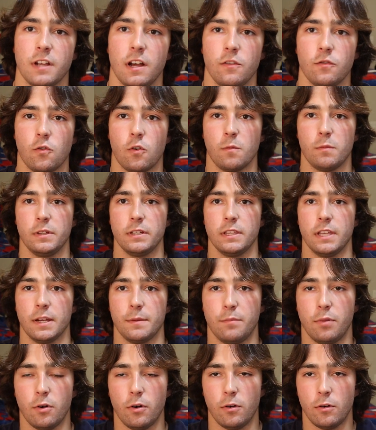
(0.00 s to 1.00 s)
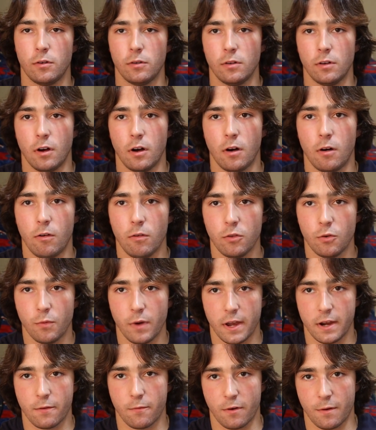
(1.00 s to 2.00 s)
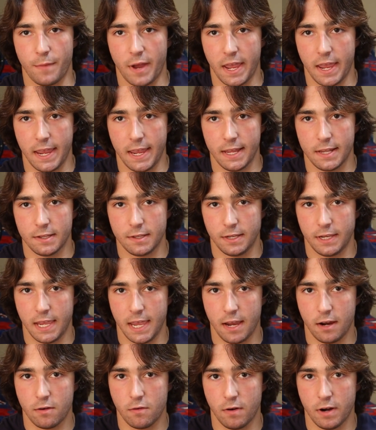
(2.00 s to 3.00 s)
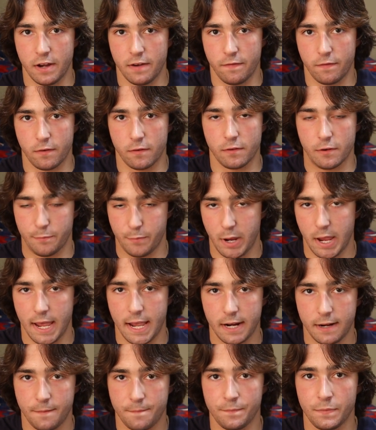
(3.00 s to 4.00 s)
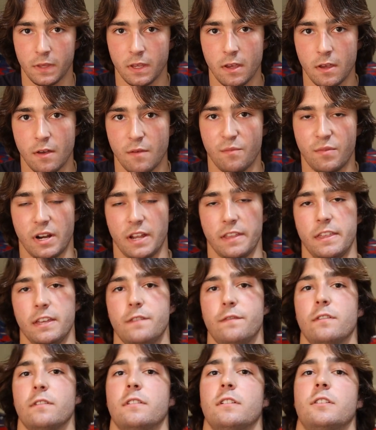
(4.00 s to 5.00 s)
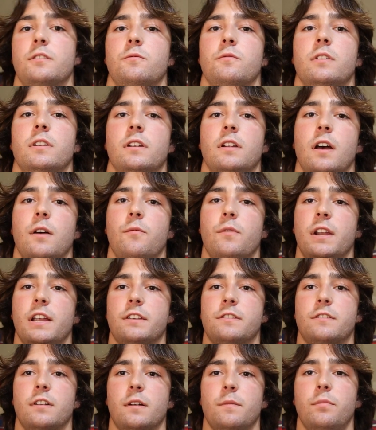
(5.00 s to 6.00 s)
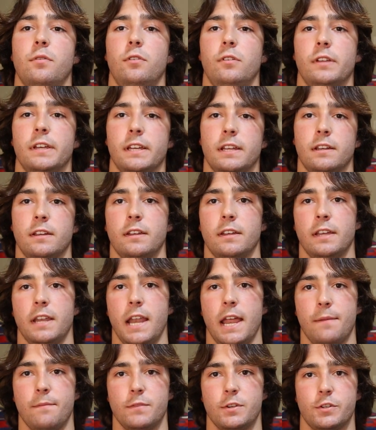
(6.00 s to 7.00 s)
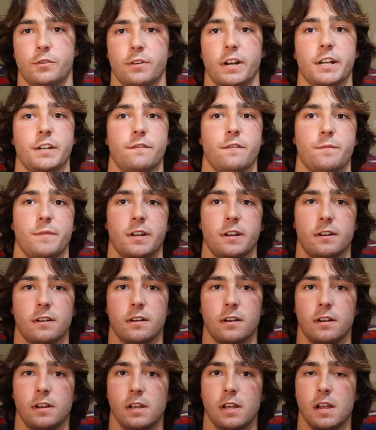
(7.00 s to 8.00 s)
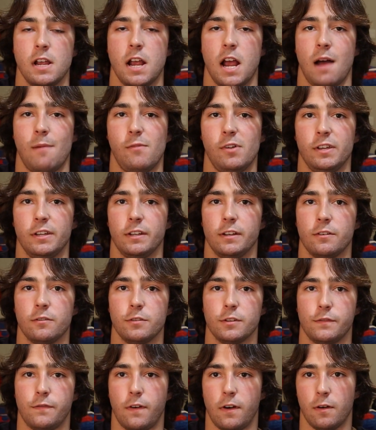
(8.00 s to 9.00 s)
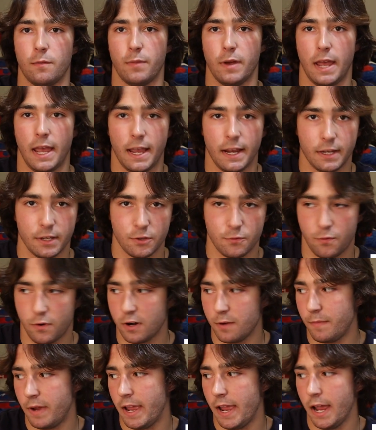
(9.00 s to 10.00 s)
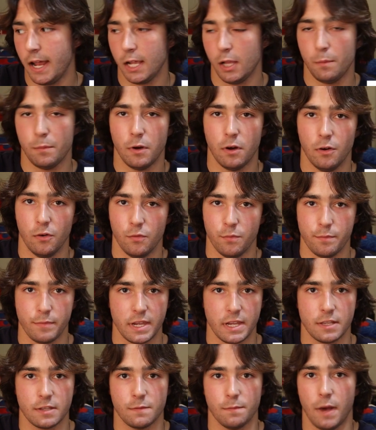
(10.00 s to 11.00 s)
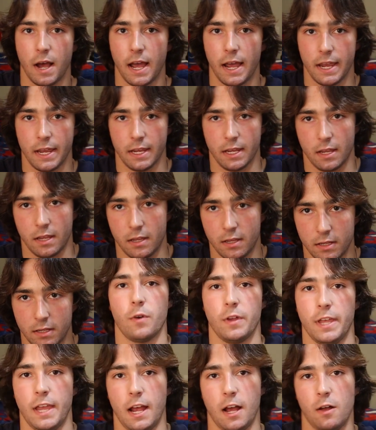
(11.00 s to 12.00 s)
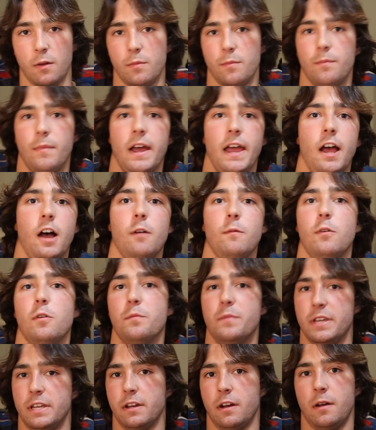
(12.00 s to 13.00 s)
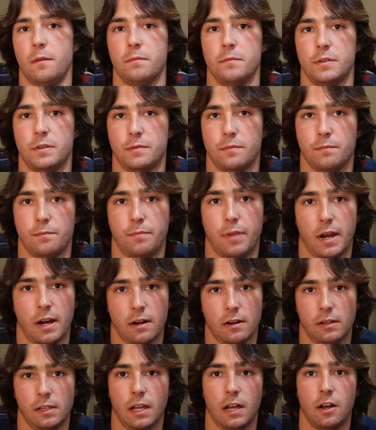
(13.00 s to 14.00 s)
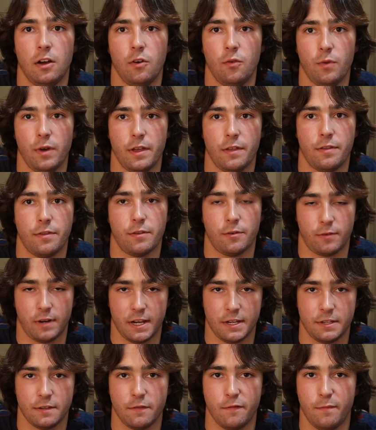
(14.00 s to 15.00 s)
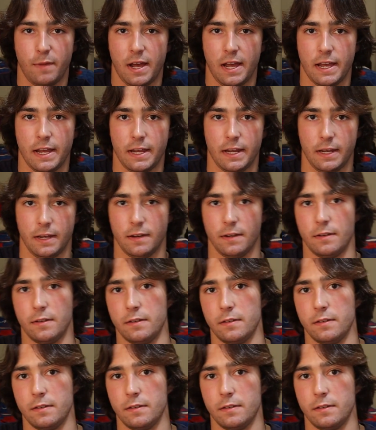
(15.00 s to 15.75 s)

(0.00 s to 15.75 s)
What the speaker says: I'll normally like pull all the way to where my hands can't go any further back. But I think for this one, when I start pulling and I'm stretched from here, I'm only gonna go as far back as where my elbow meets my elbow becomes parallel with the rest of my